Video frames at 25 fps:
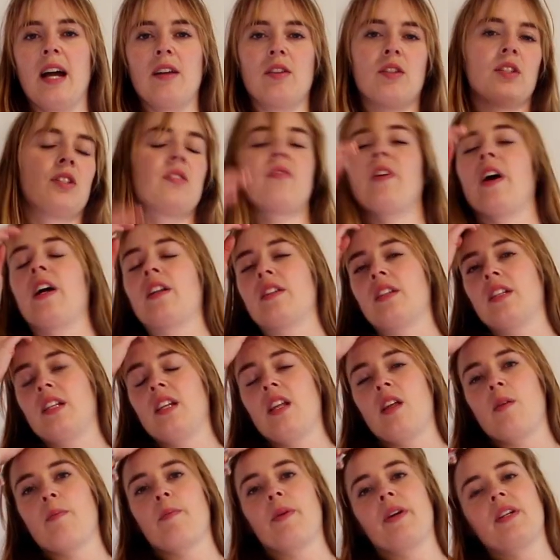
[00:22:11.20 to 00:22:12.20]
I just felt a
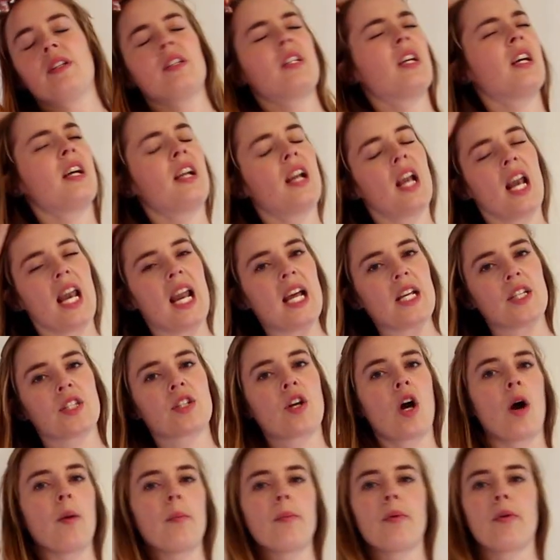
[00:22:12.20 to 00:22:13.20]
little bit less
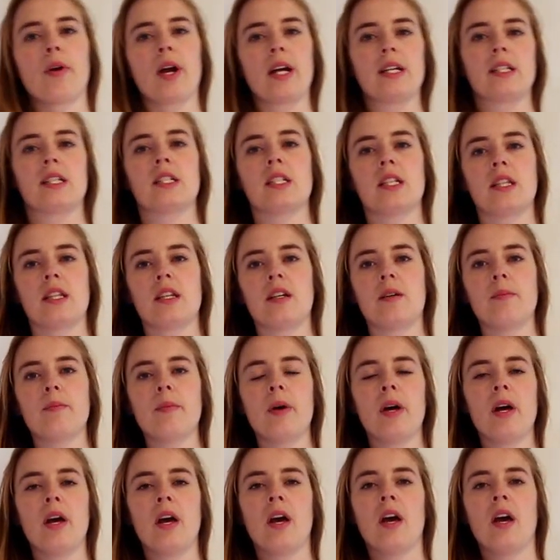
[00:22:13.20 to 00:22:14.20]
compressed in them.
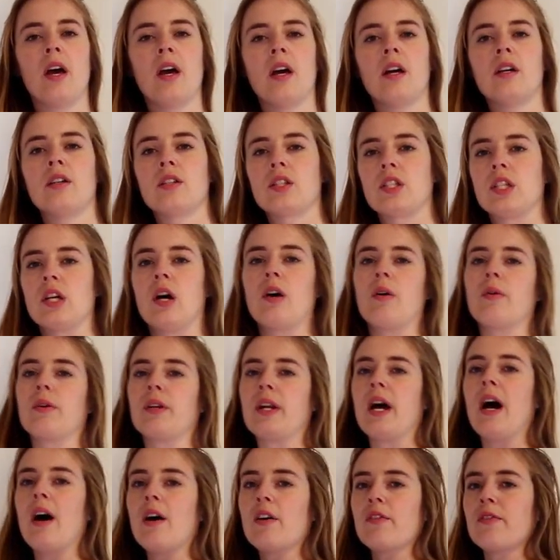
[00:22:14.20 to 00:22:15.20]
So
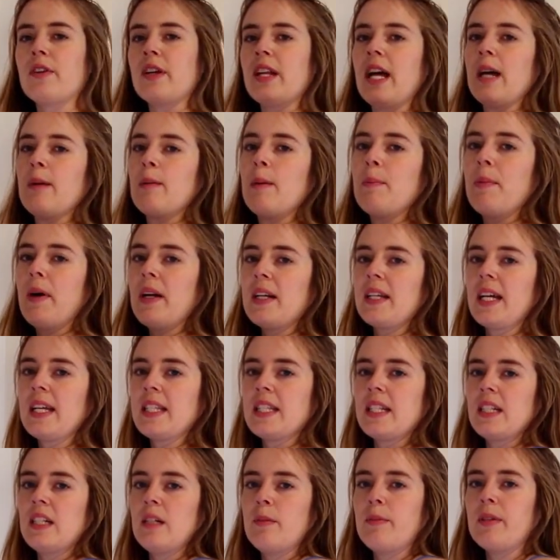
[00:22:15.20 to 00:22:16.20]
now I feel like my butt gets
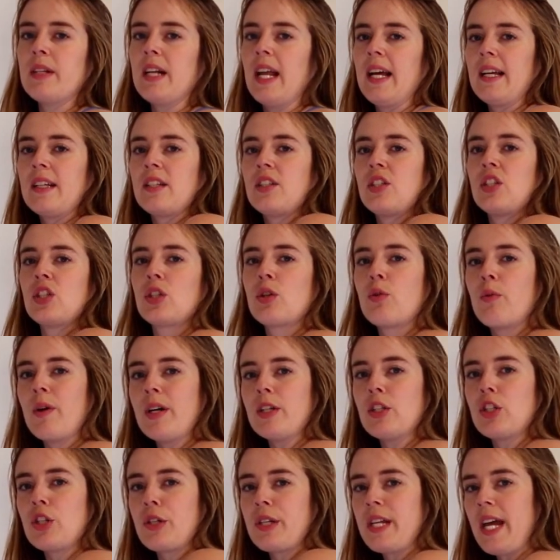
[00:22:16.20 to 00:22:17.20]
a little bit like
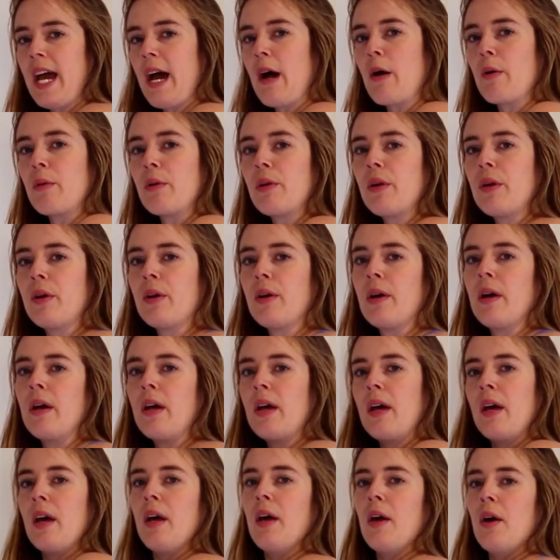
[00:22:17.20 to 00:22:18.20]
squished down,
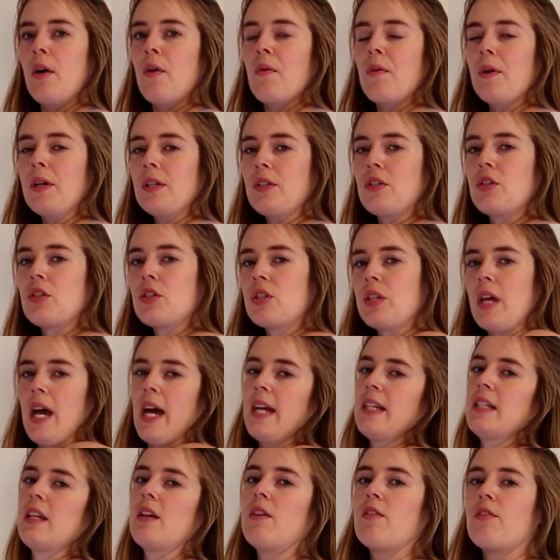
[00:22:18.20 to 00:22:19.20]
which
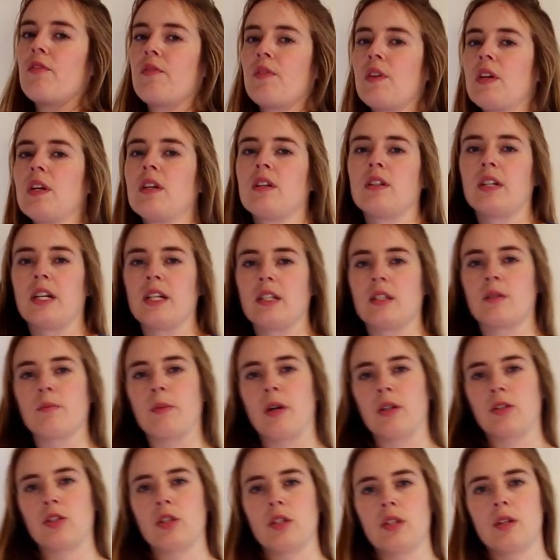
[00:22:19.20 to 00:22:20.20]
I didn't feel as
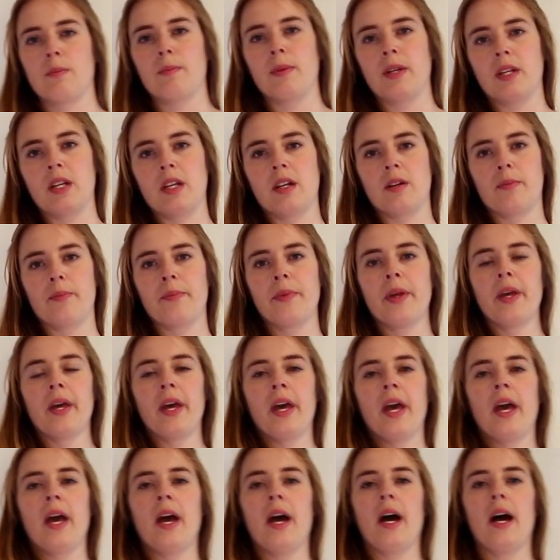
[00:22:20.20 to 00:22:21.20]
much in the medium.
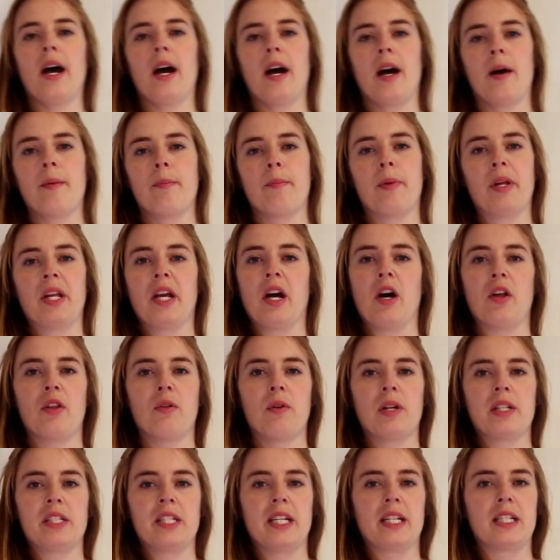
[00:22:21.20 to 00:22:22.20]
But yeah,
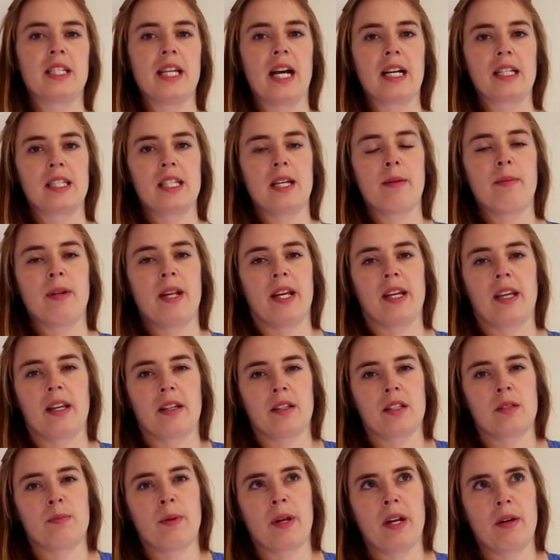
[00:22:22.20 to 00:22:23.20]
otherwise the exact same
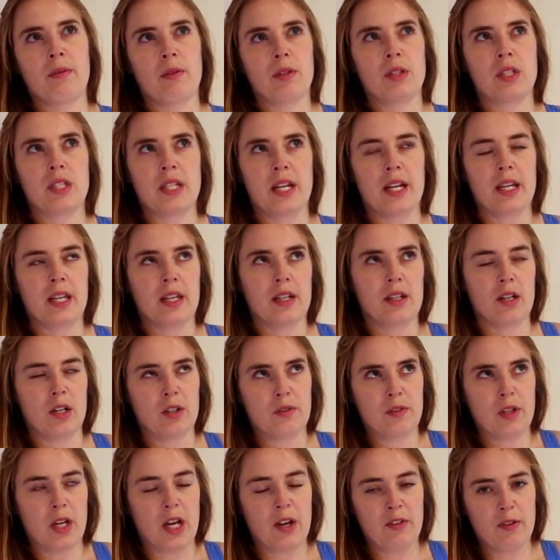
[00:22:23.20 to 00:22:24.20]
leggings. But I would say, you know,
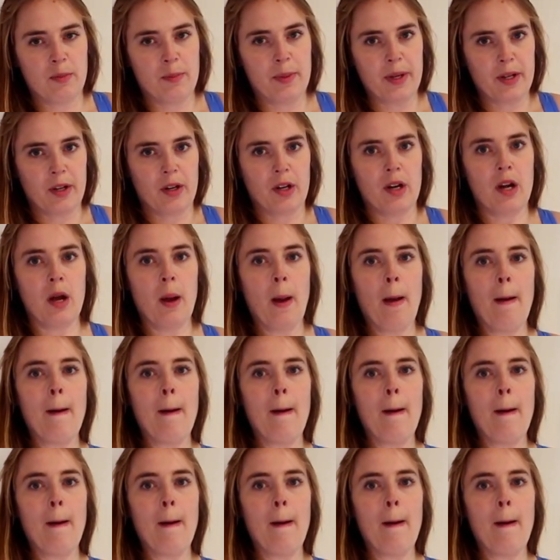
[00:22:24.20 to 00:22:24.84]
if you have a bigger